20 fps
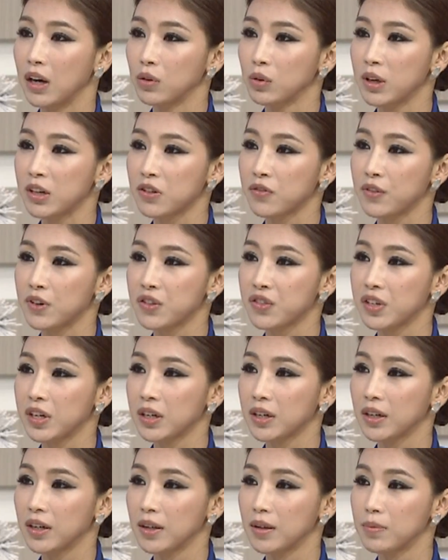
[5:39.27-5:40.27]
Now, let's first
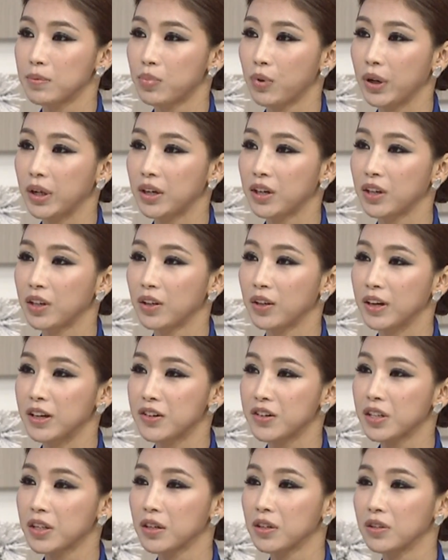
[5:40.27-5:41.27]
take a break here and
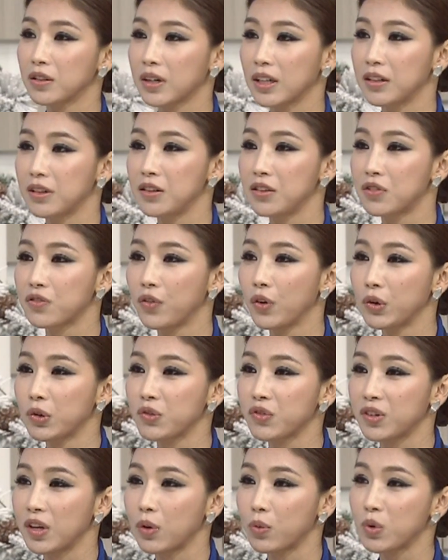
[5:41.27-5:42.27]
take a look at these
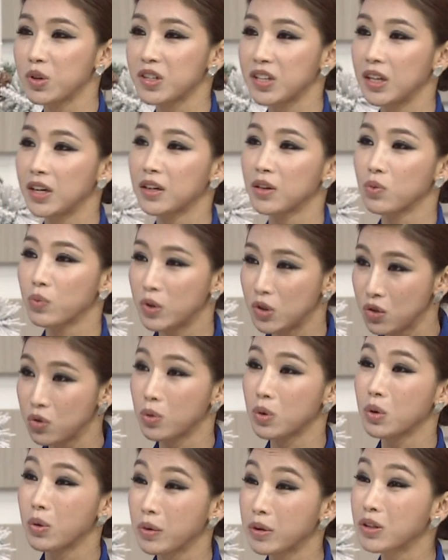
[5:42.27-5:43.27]
photos that were taken when you
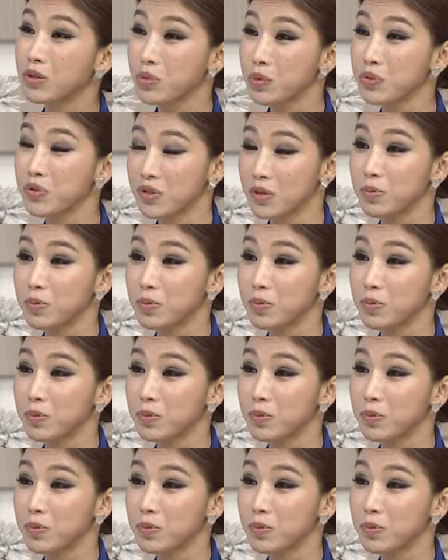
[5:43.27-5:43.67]
were going through